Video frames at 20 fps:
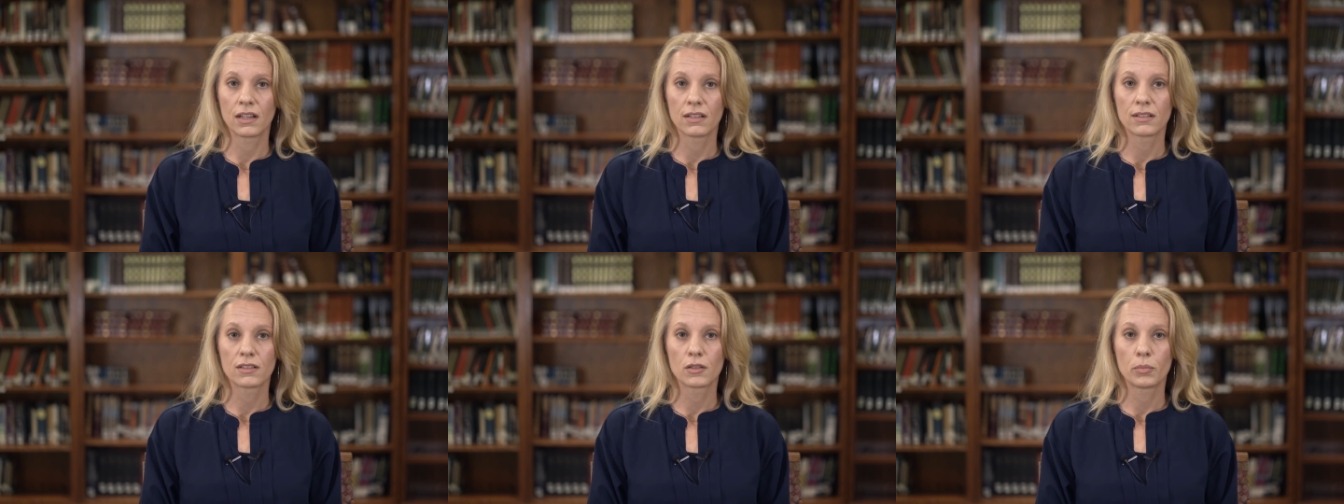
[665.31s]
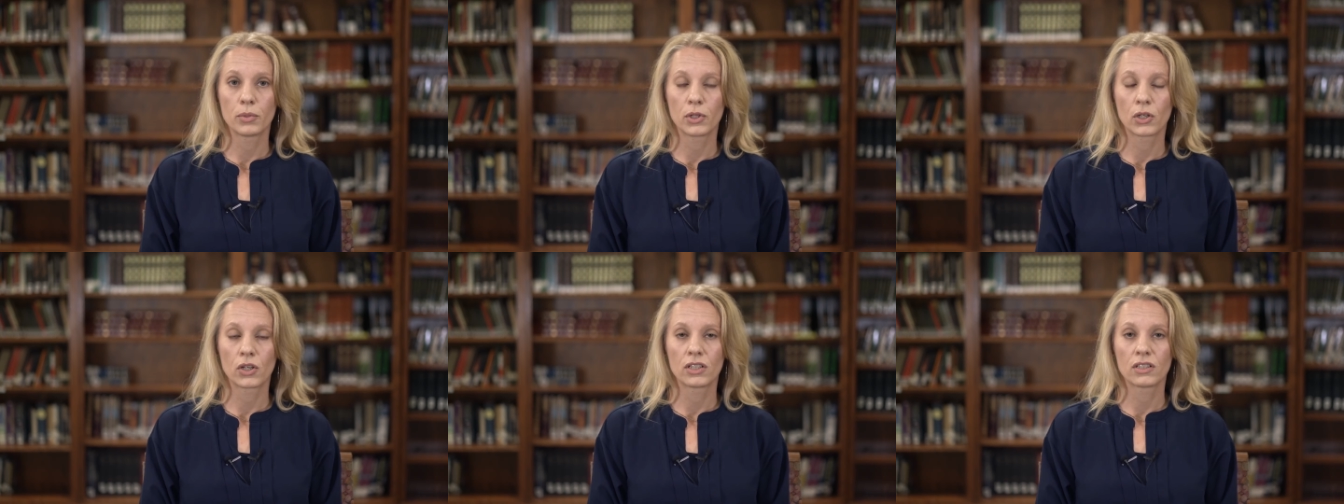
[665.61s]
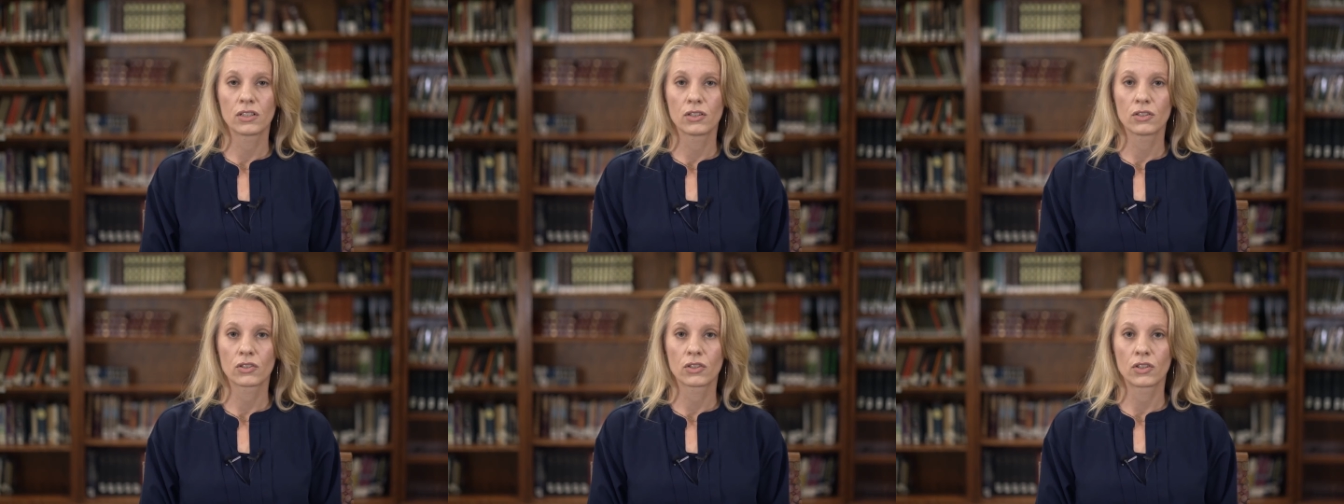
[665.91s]
as the
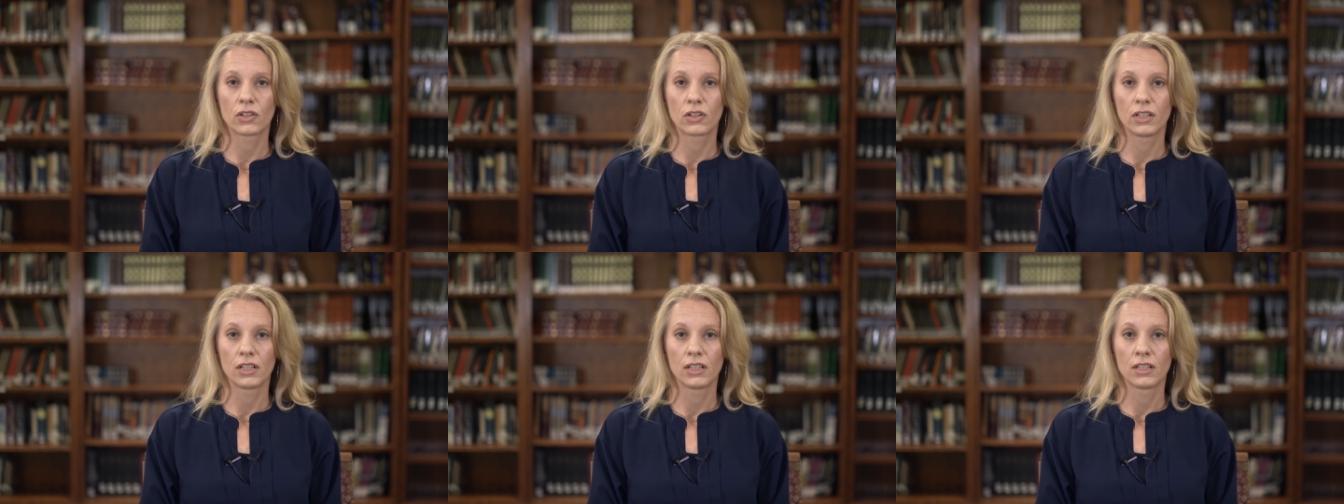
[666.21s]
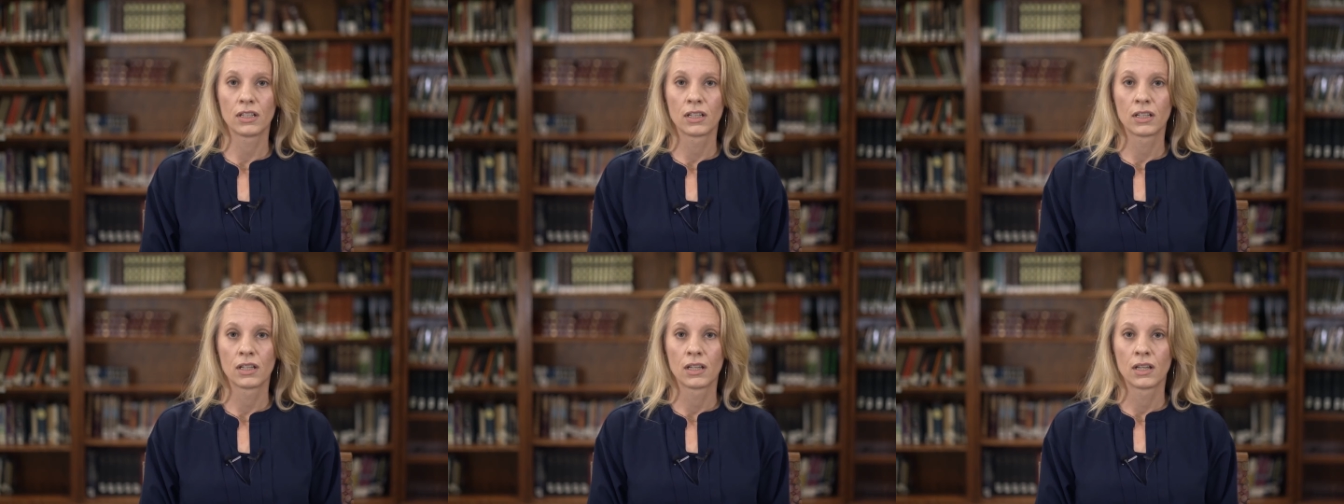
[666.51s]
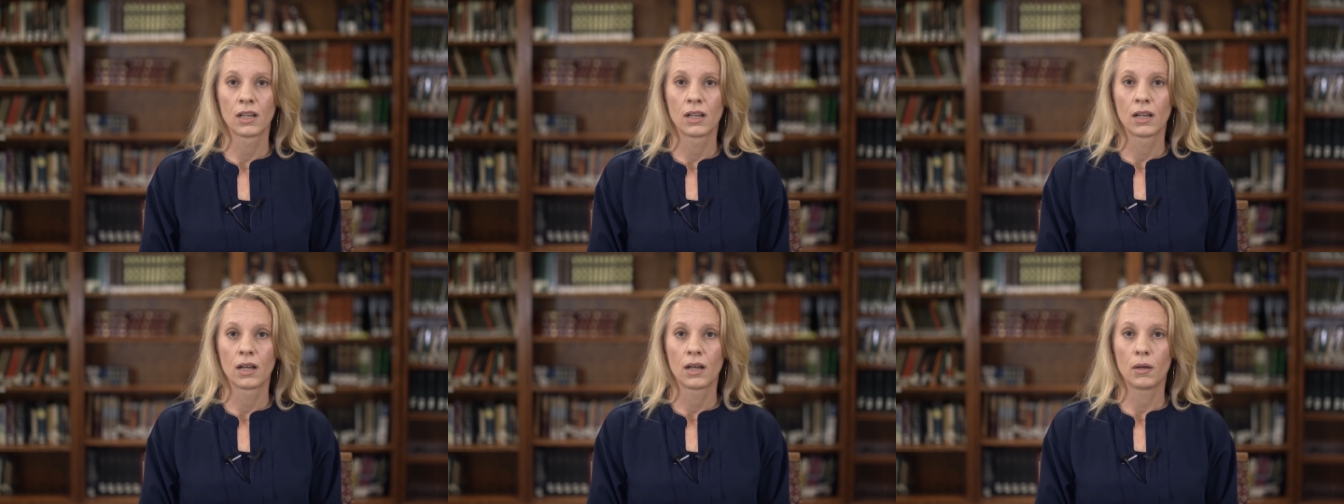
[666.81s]
Puritans called it,
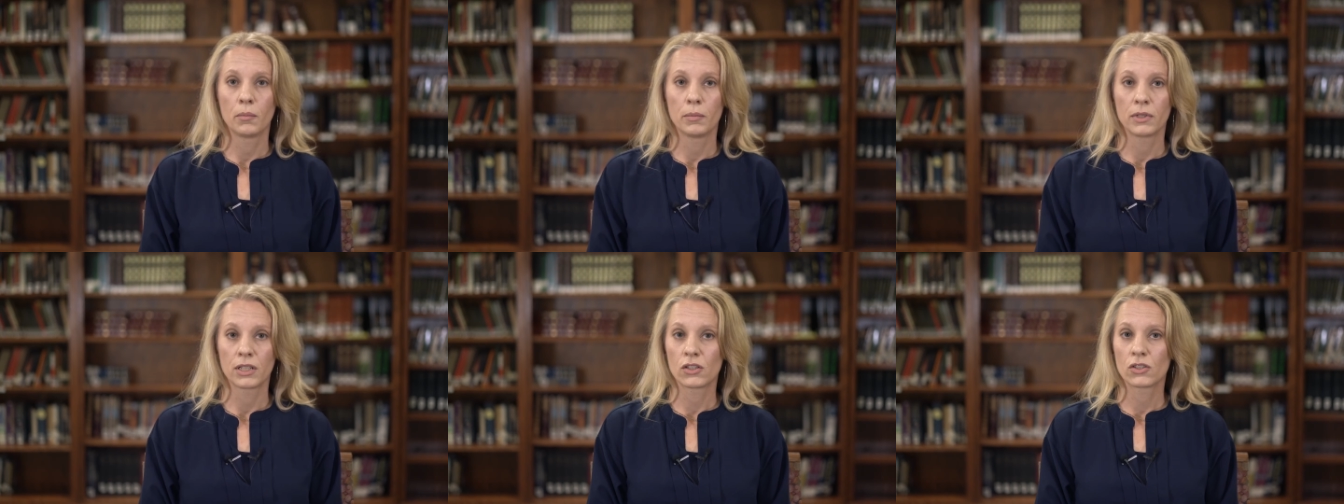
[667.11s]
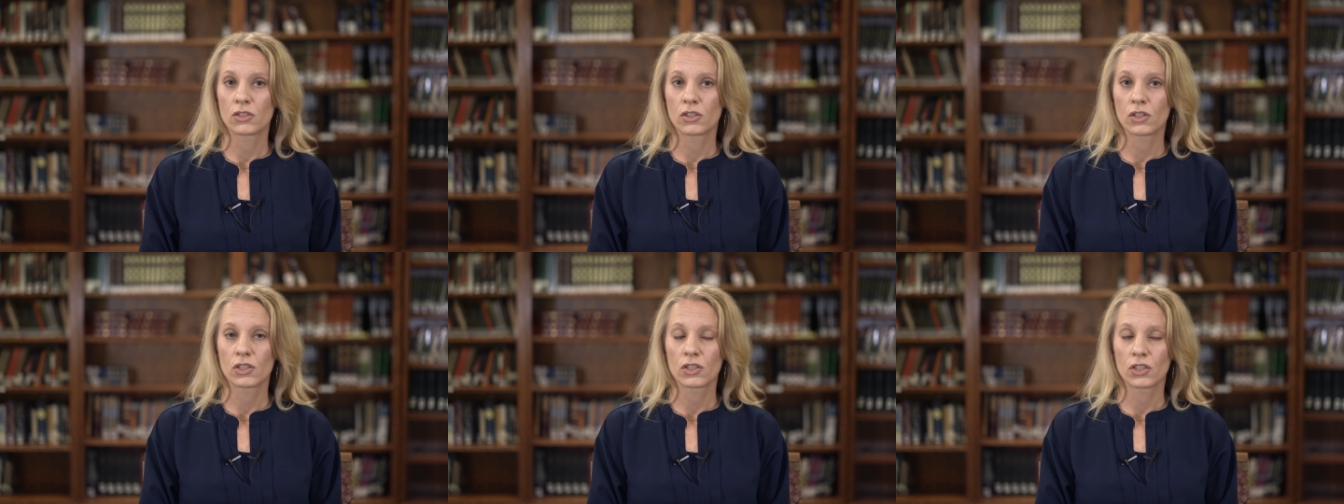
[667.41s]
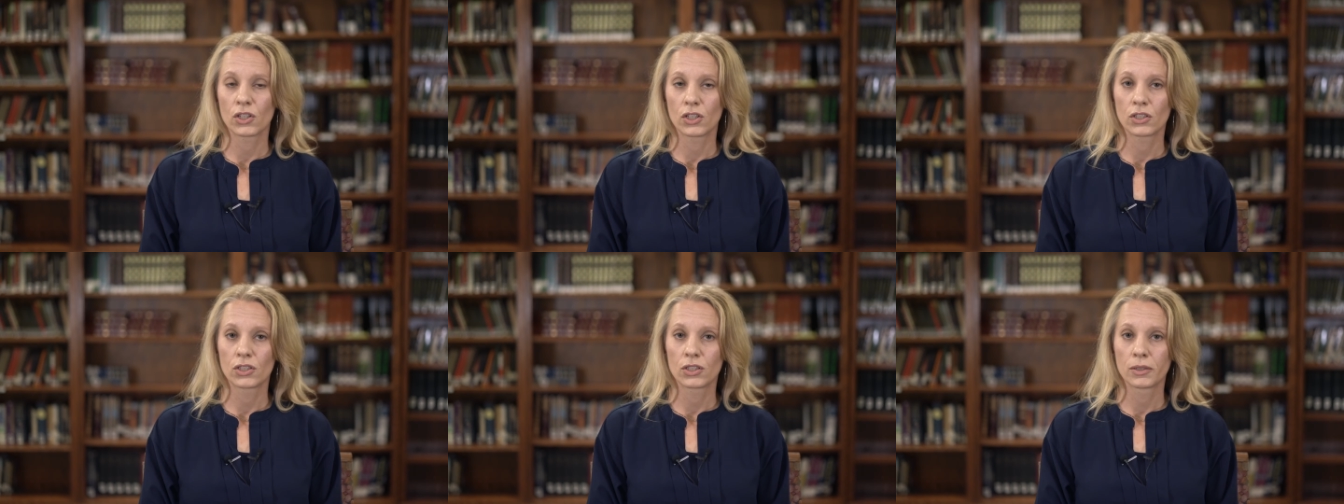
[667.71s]
a miniature
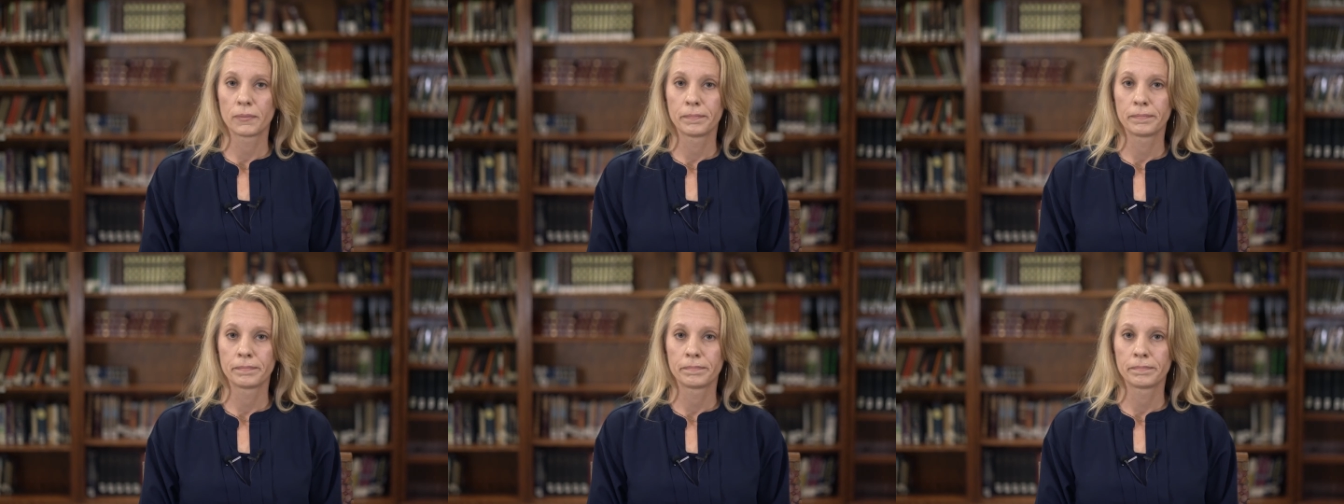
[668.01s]
church.